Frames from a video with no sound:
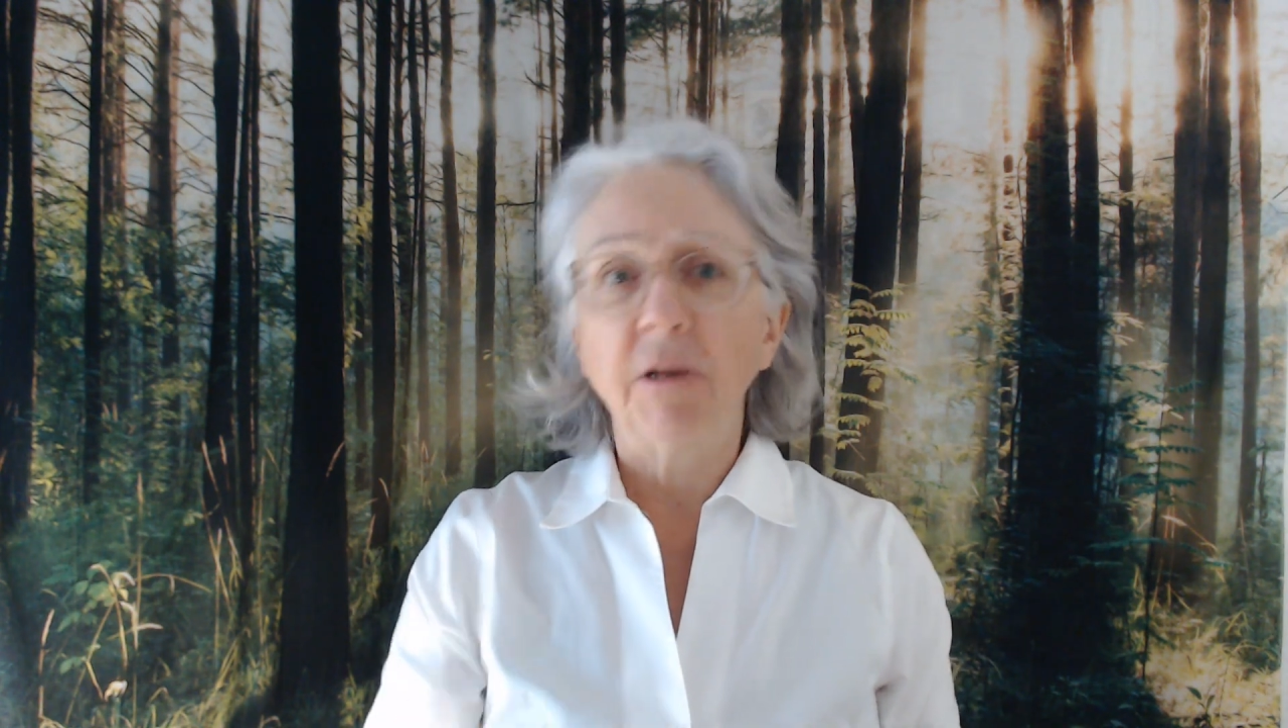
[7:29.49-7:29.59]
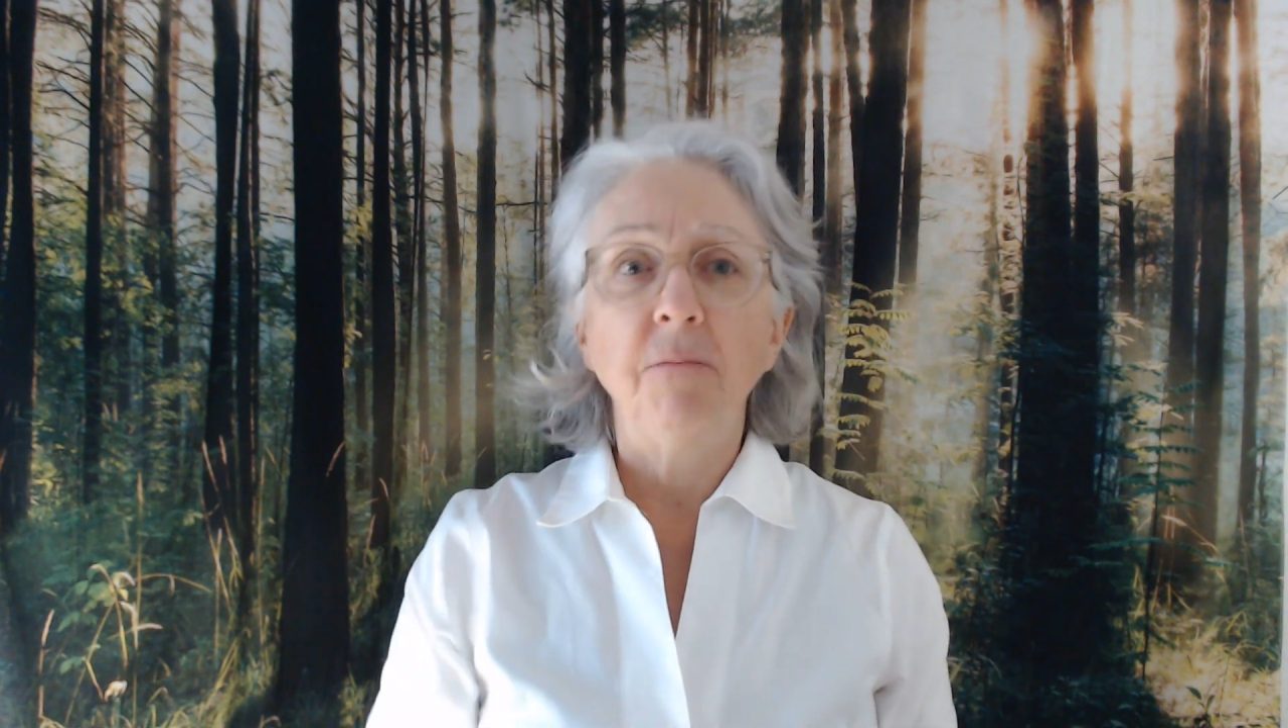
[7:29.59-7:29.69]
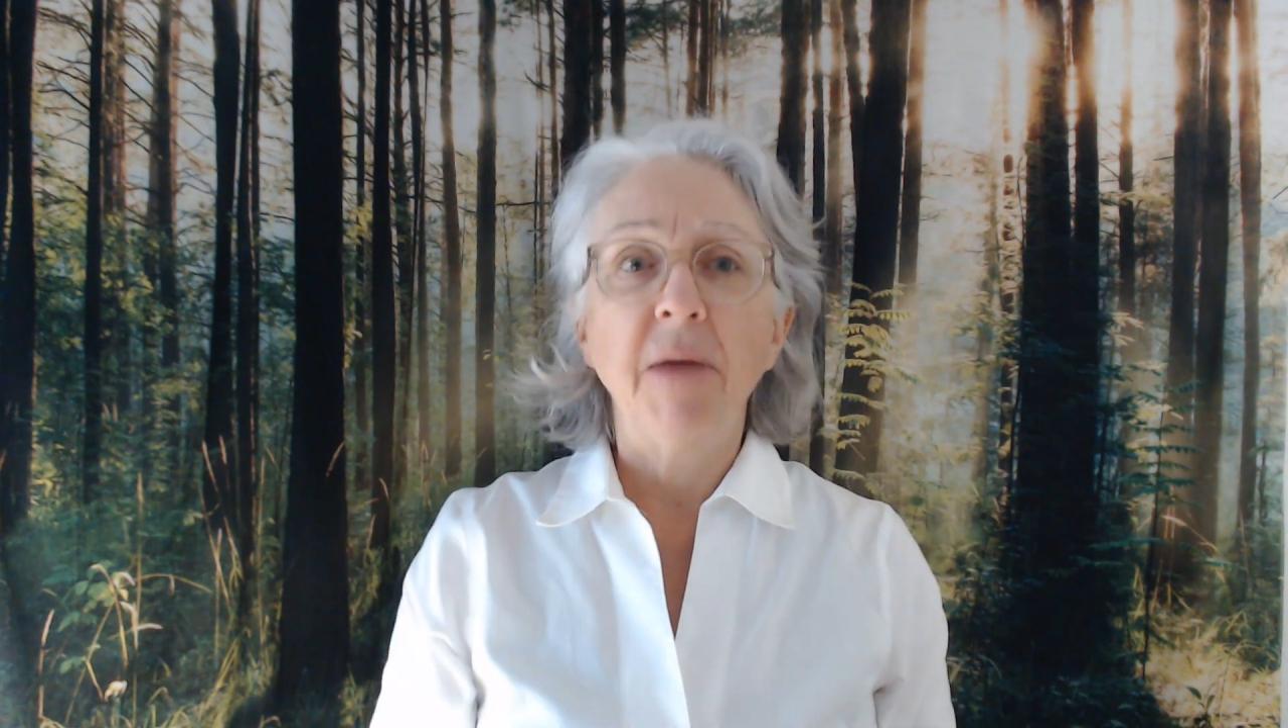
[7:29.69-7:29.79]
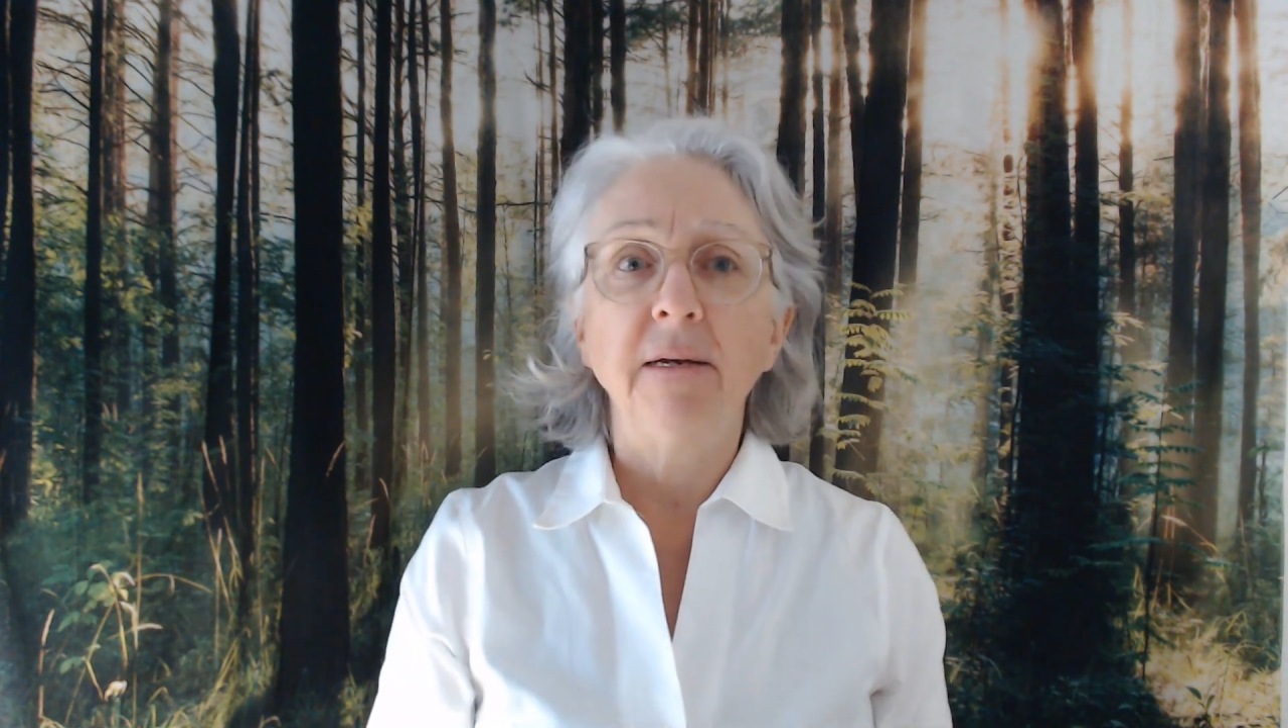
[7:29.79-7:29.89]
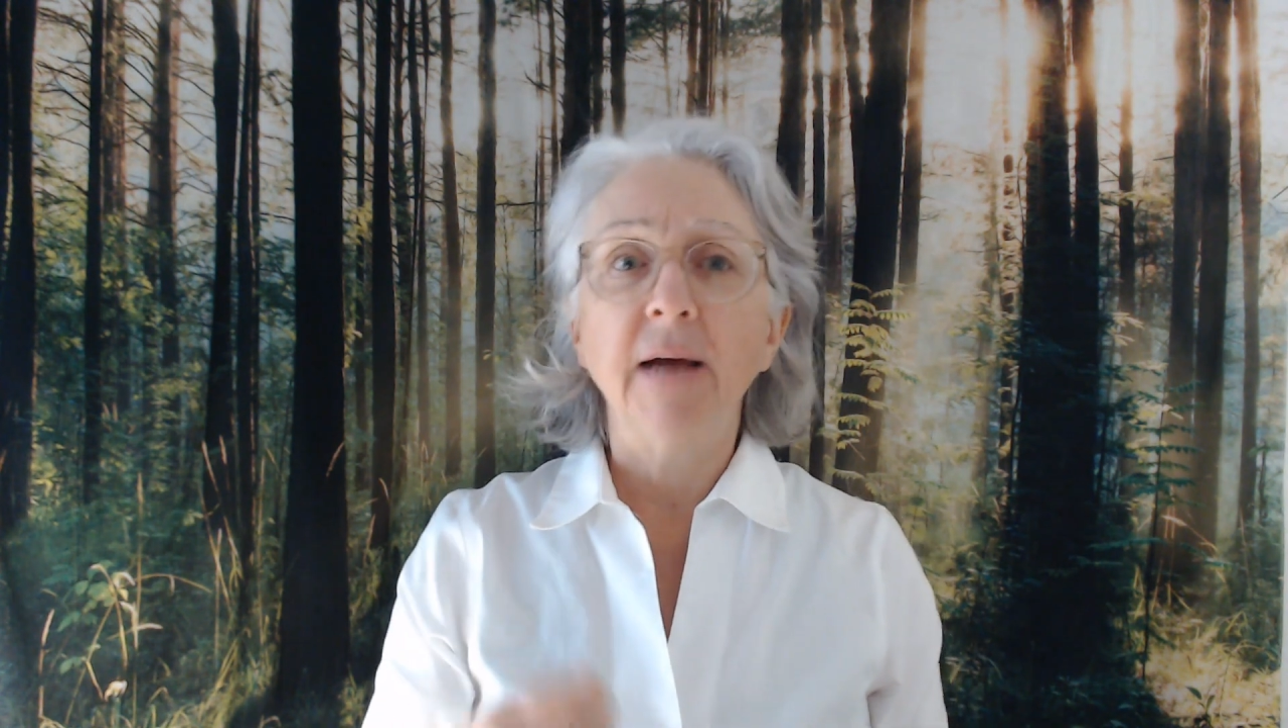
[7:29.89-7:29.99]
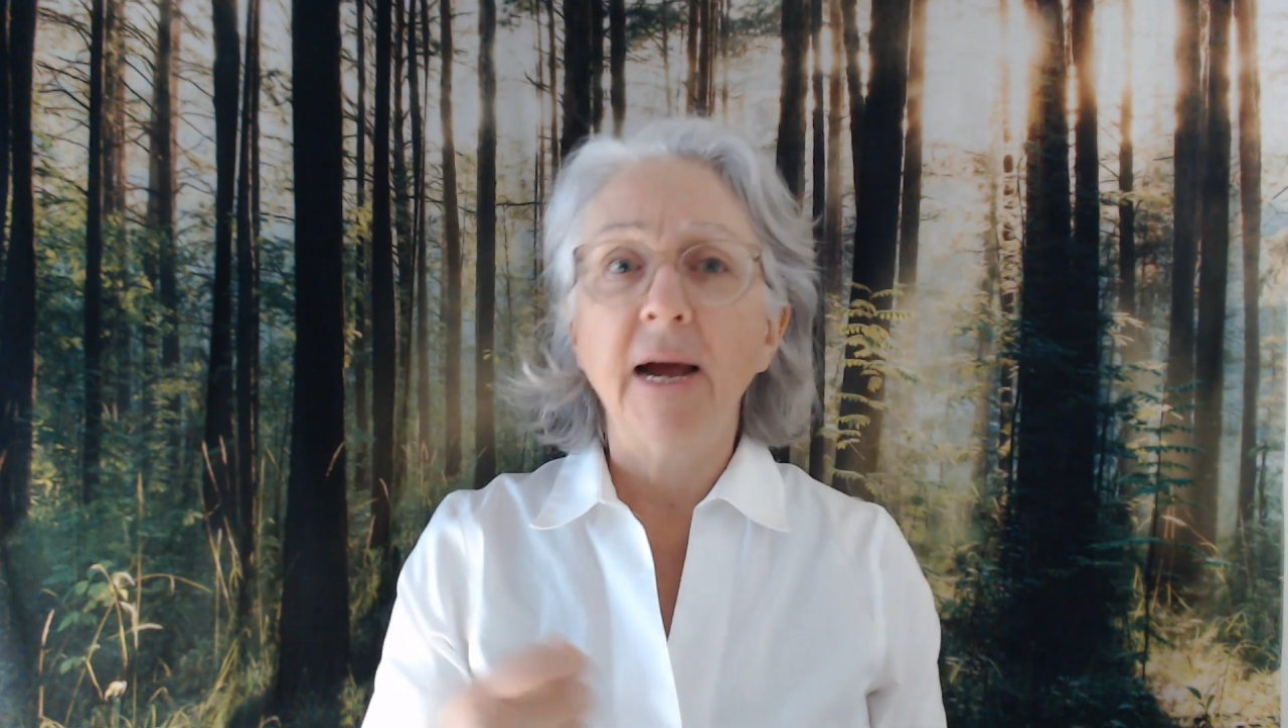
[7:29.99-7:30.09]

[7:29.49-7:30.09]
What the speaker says: to the pended